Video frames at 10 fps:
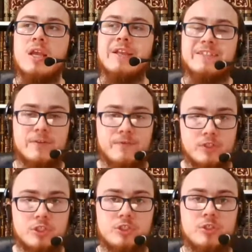It's
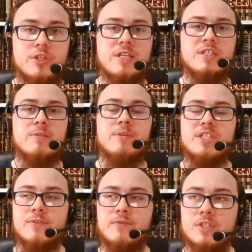different to Judaism,
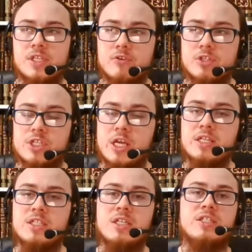it's different to
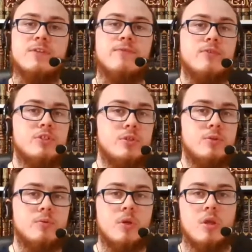Christianity, it's different
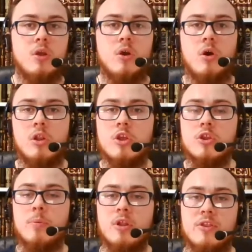to all the
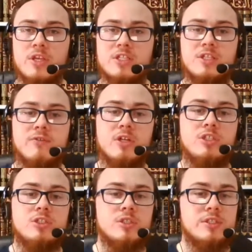other polytheistic
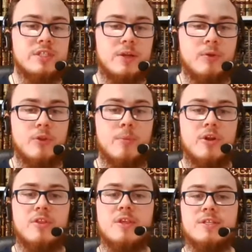religions and other
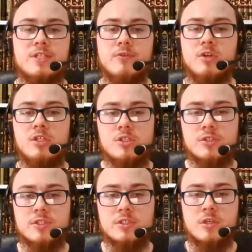monotheistic
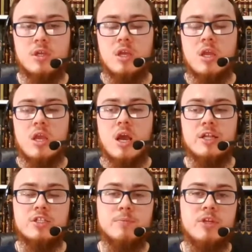religions.
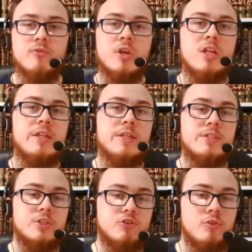And somebody really
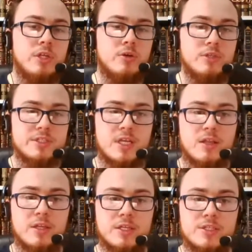needs to truly
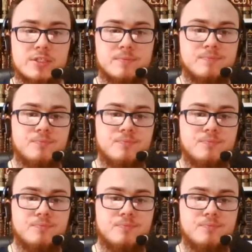understand this,